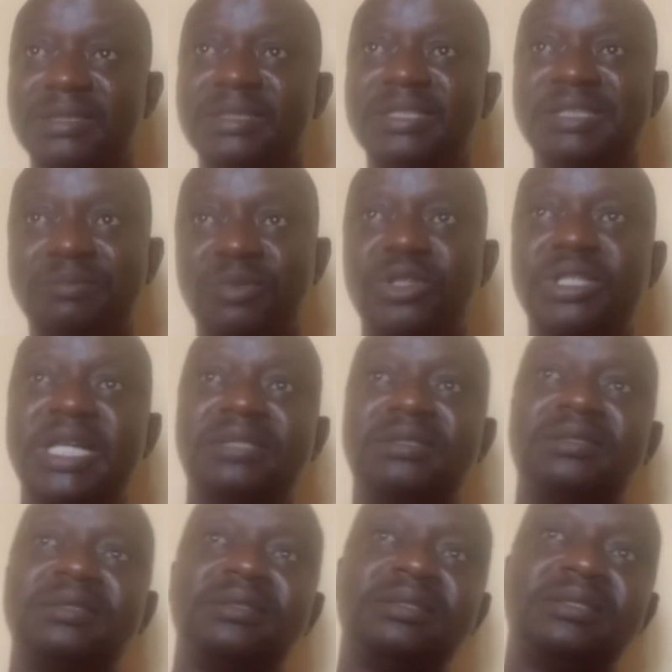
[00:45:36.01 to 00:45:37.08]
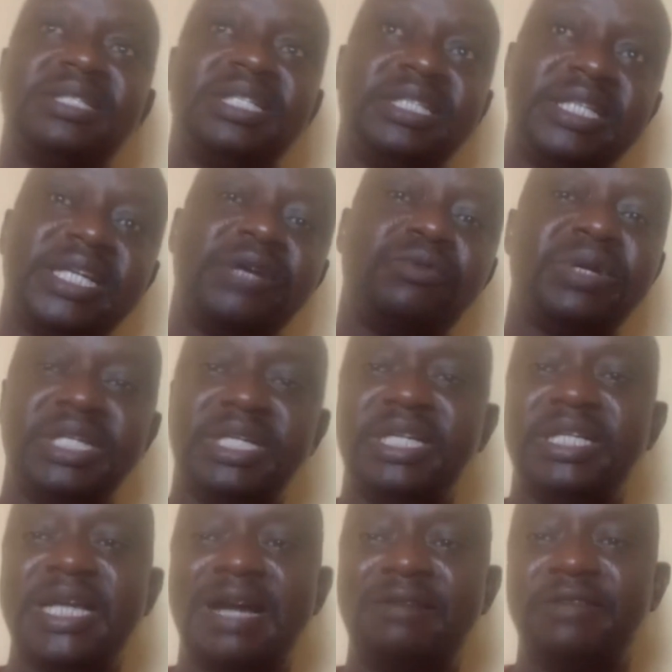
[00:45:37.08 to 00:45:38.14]
is more than the year we
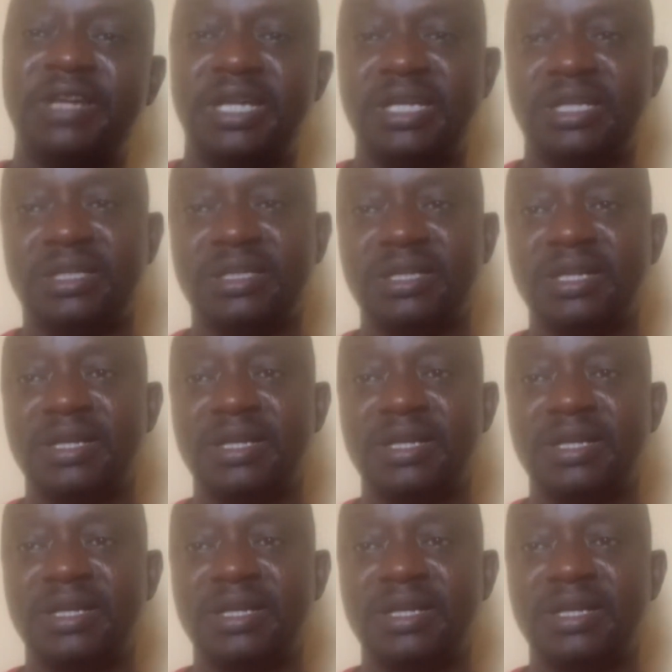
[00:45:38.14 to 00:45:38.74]
didn't have any.